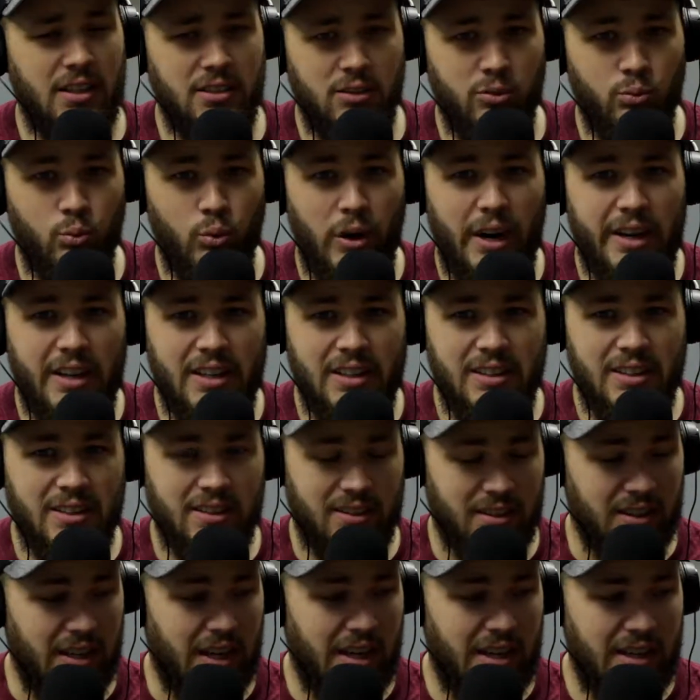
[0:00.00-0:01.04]
I just waited in
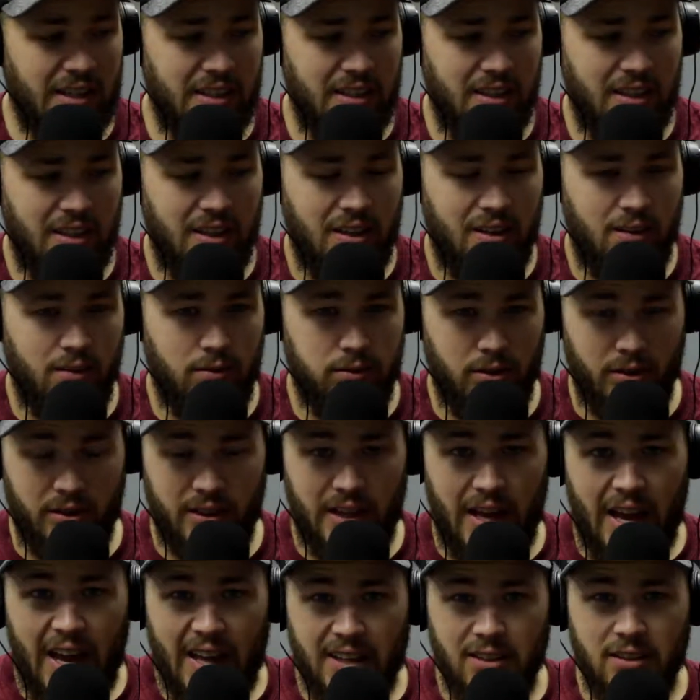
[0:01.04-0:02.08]
this line for
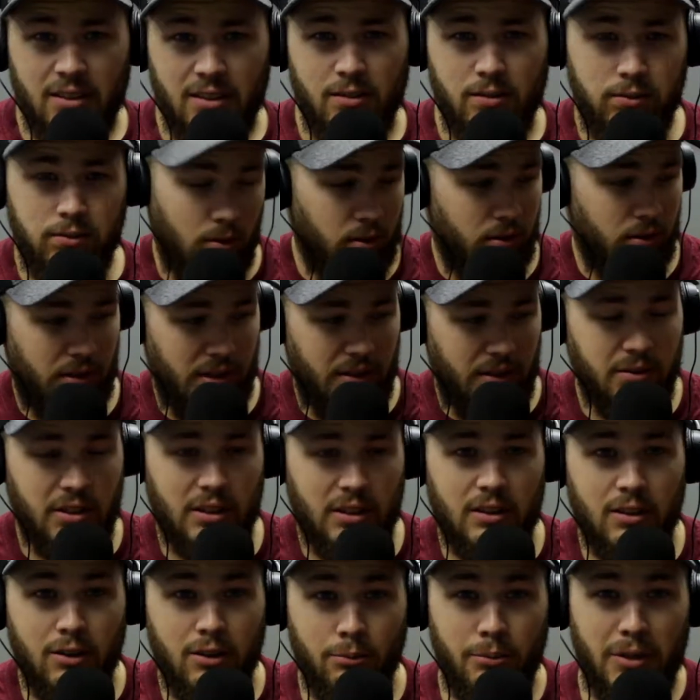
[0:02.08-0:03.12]
that, for him
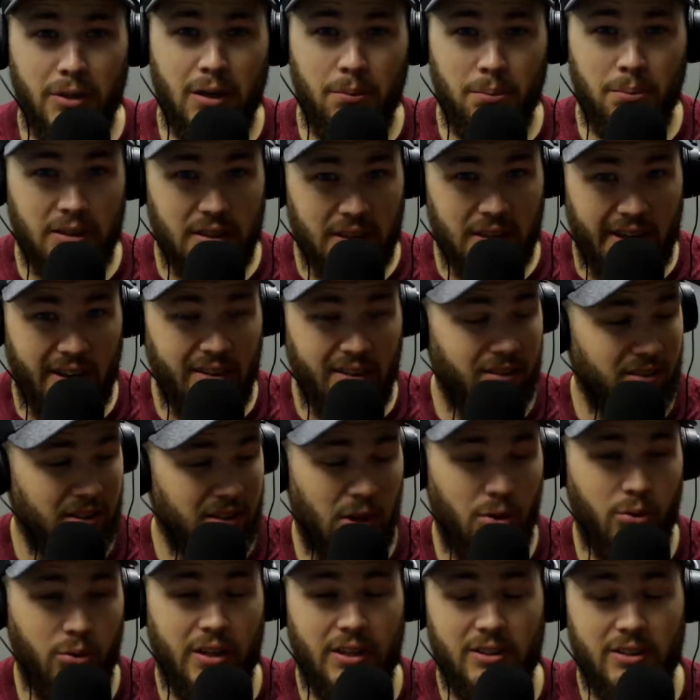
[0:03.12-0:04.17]
to look me up and down and
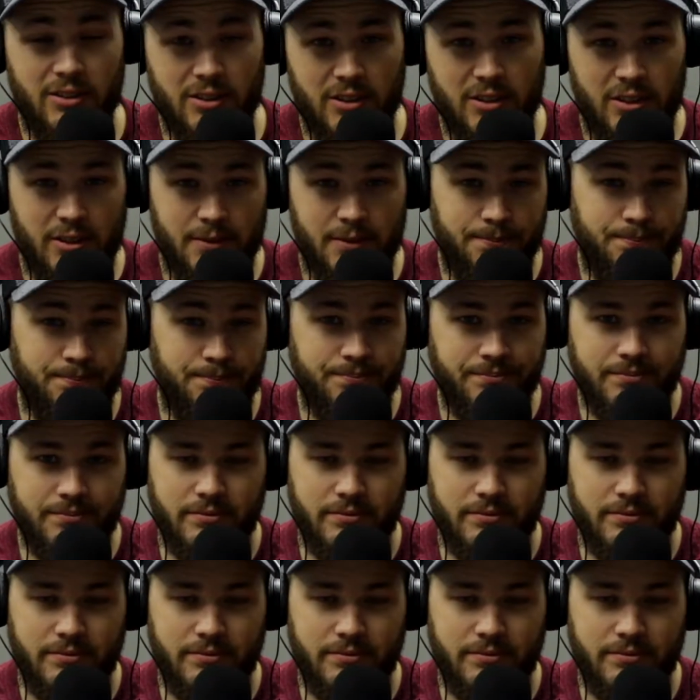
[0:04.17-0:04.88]
say, okay, you're good.